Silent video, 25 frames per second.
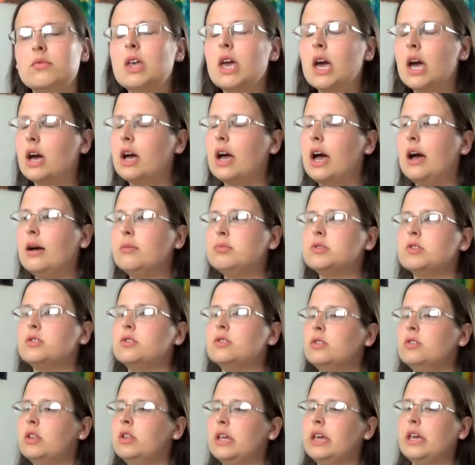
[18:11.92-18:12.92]
yeah
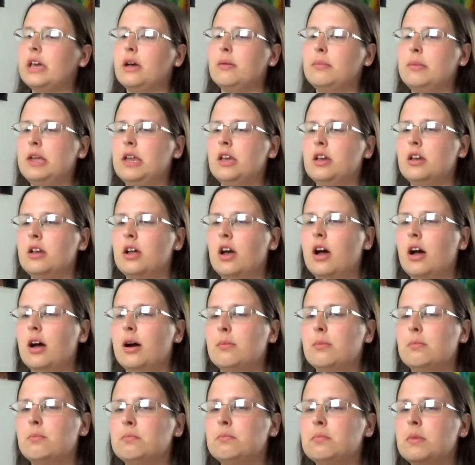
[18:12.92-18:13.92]
absolutely i mean
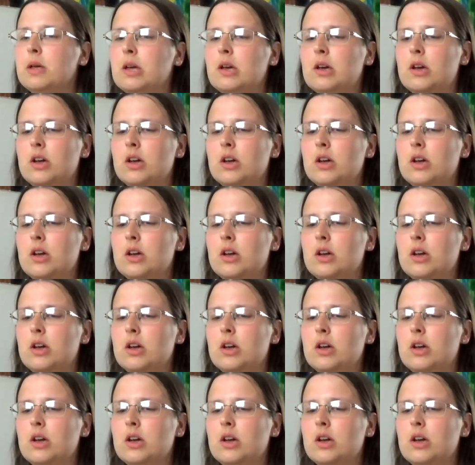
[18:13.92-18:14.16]
um